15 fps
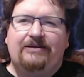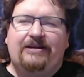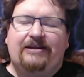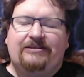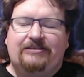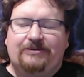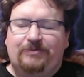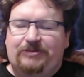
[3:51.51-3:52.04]

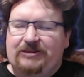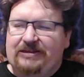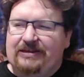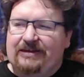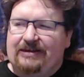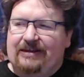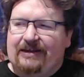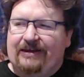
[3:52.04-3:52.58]
that's something
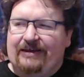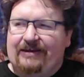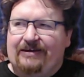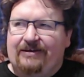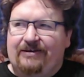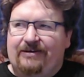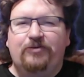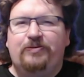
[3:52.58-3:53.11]
that
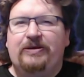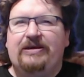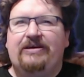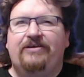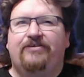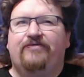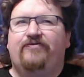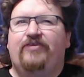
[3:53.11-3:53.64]
like could be
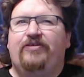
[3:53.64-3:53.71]
either